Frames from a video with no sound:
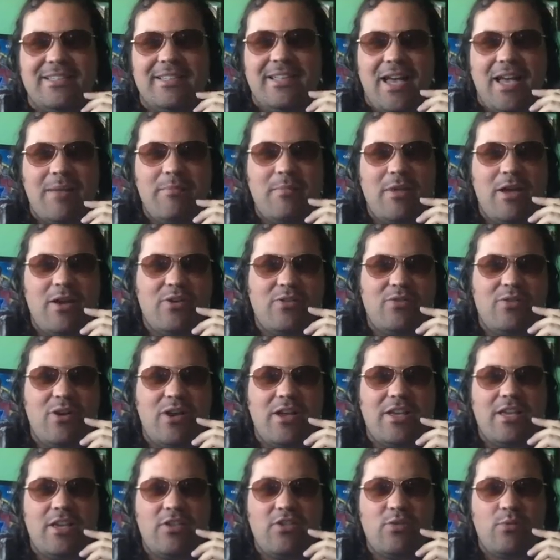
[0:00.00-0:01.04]
I'm not
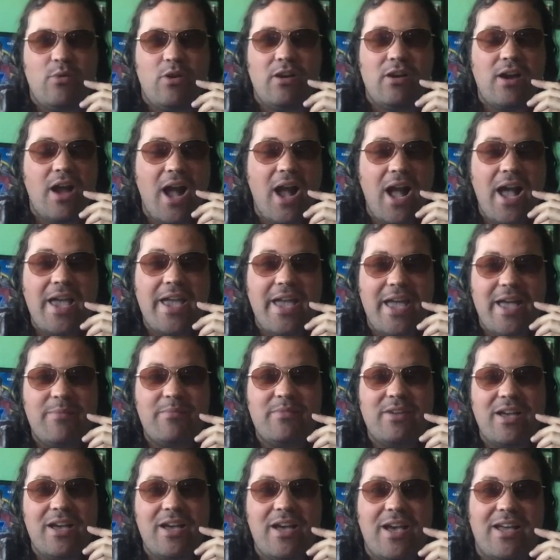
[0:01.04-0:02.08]
crying. Yes, you are. I am
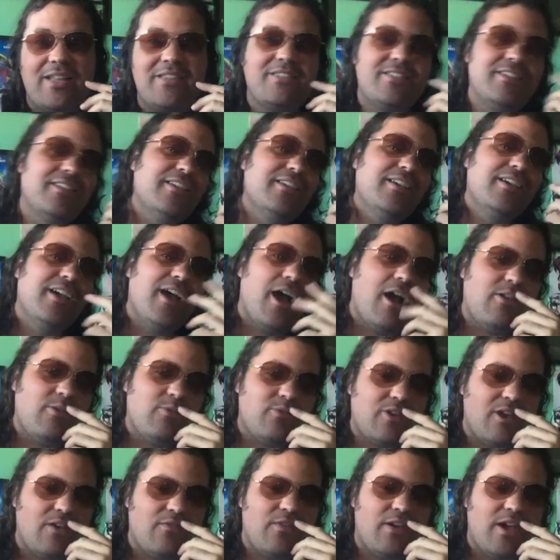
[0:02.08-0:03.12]
not. I thought it
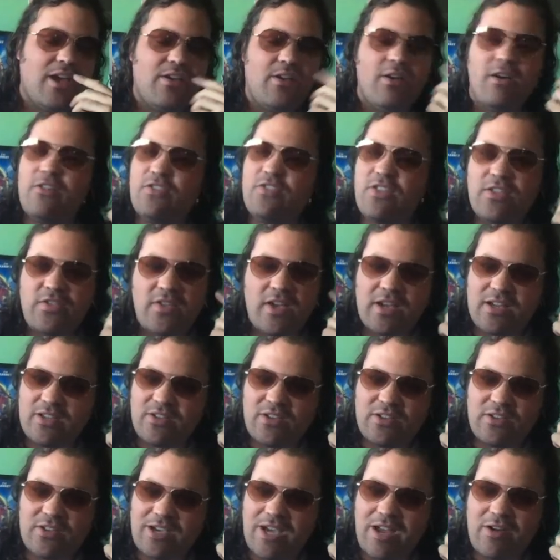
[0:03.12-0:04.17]
was kind of funny. I thought
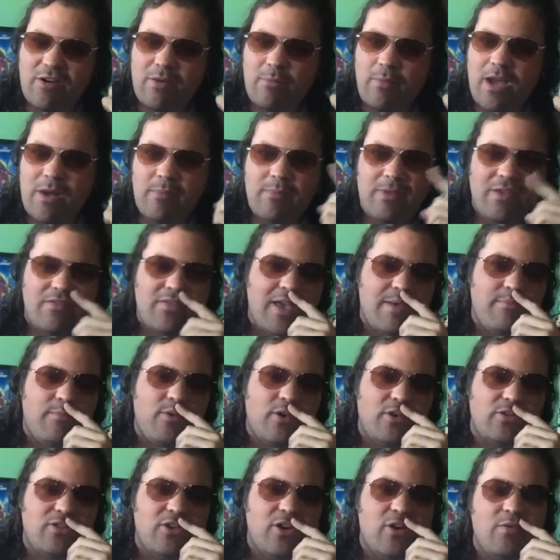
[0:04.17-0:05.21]
cause that kind of reminded me of that
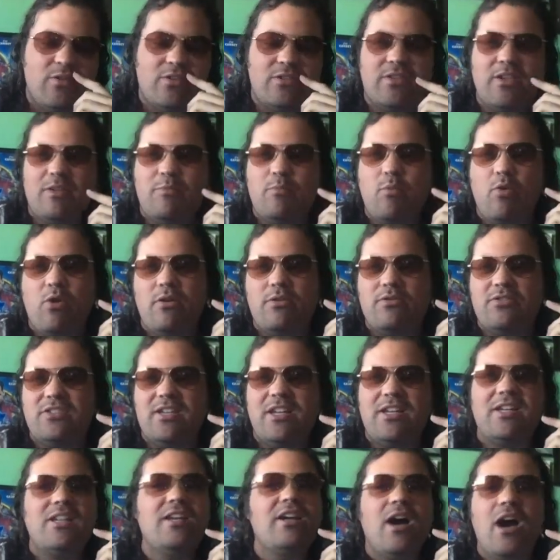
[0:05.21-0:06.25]
part, though. Like, Mora was
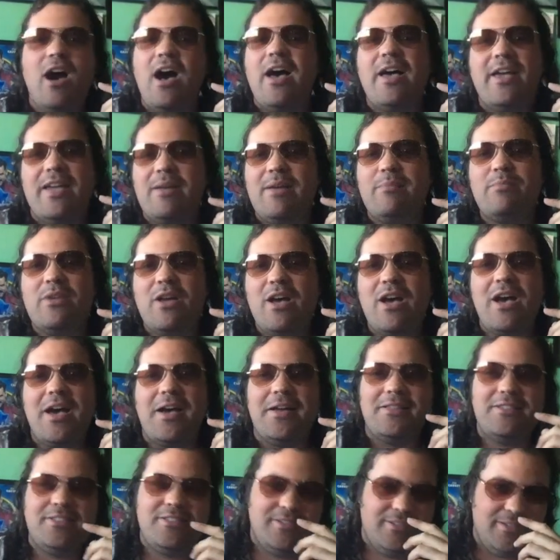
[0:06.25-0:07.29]
saying, I am
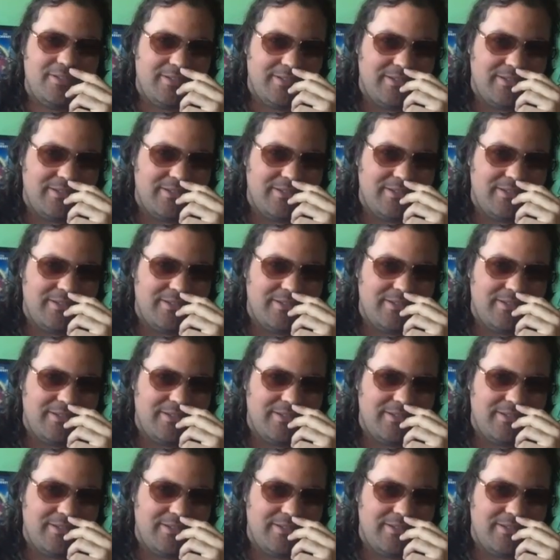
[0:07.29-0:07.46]
not.